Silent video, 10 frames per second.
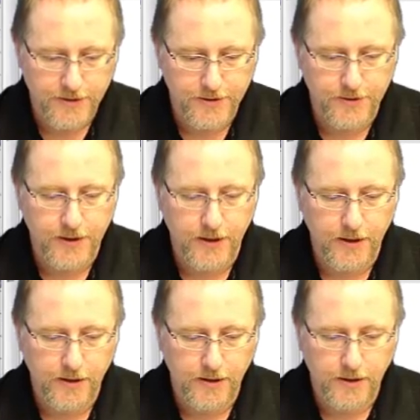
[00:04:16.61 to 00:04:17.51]
to
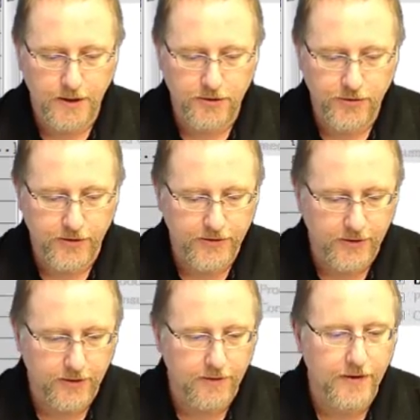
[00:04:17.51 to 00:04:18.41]
the uh, trigger
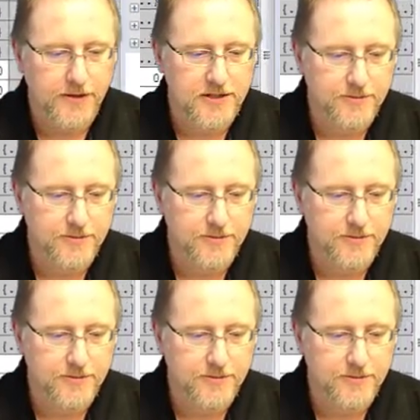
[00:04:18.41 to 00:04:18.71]
cyclic functions.